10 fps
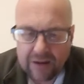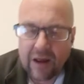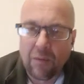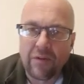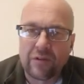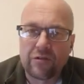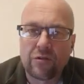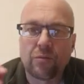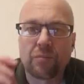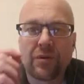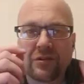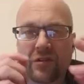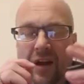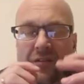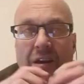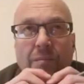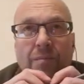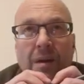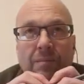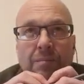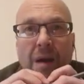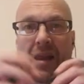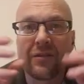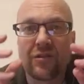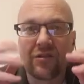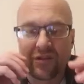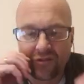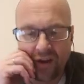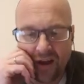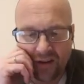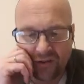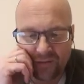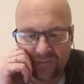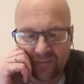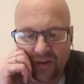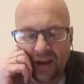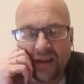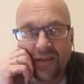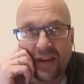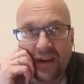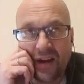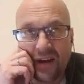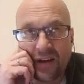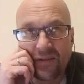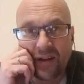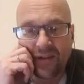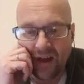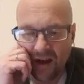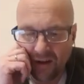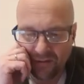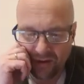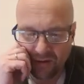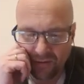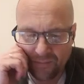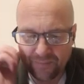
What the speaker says: Now what the salt bridge does, it balances the charge in the half cell.